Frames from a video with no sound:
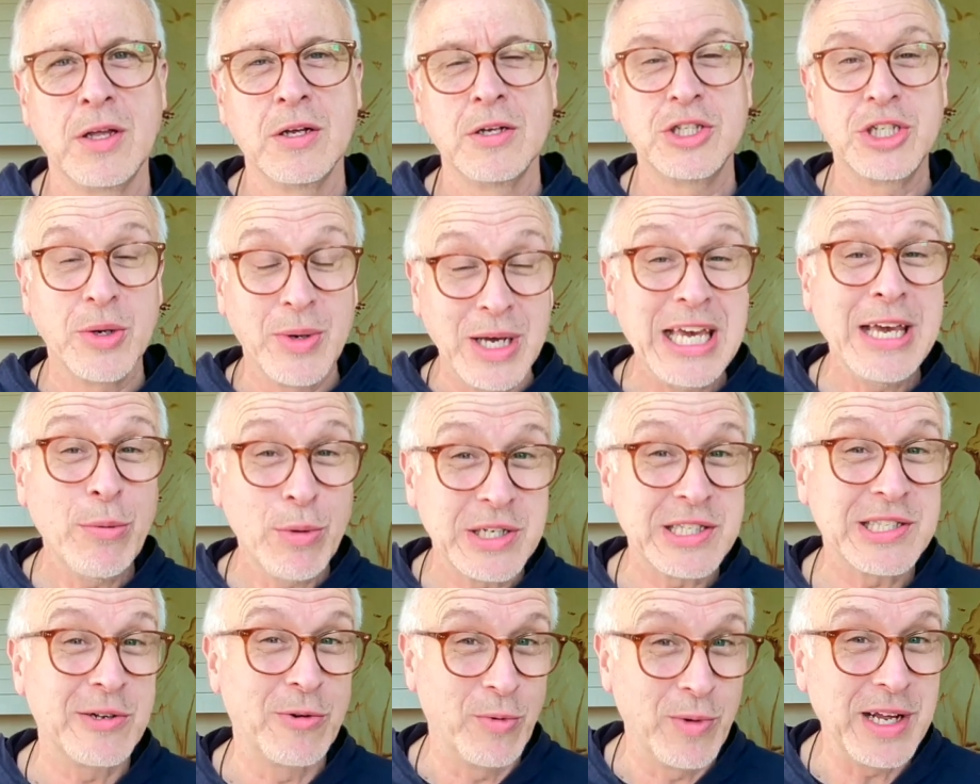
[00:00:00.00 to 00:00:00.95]
So he
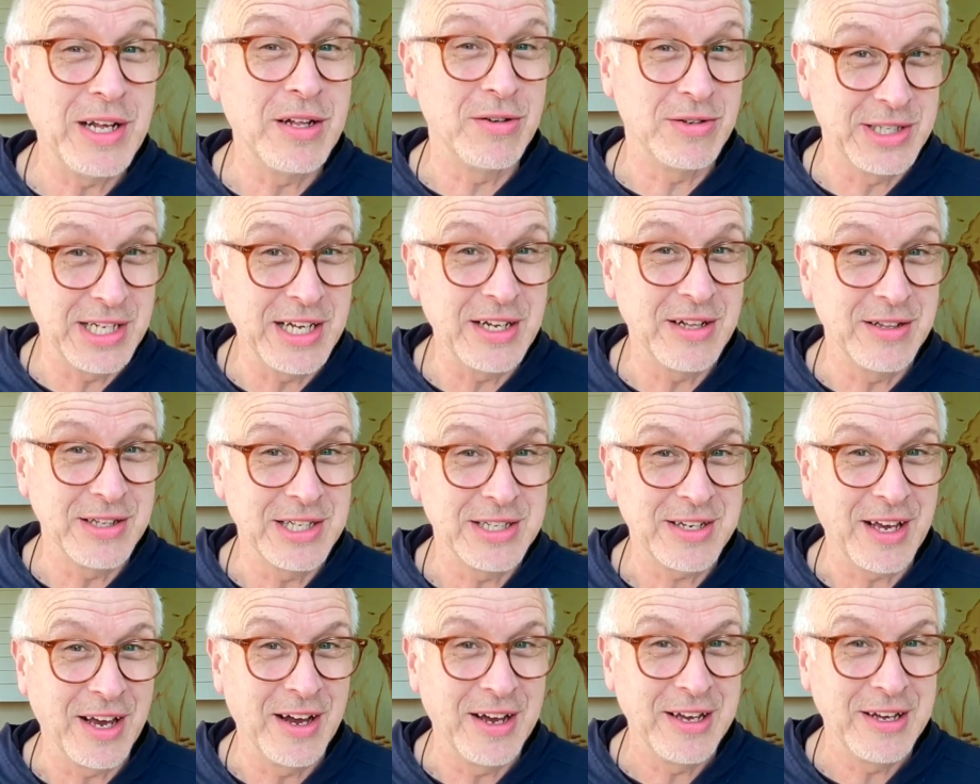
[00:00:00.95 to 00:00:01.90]
was the real deal, this
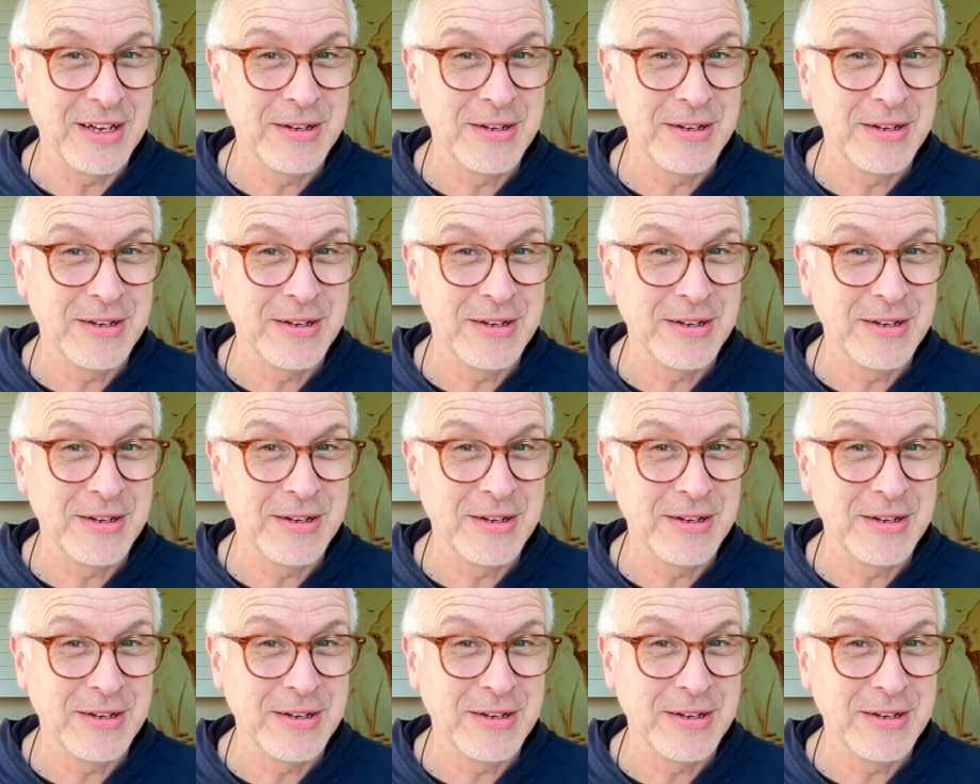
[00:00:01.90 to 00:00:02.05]
guy.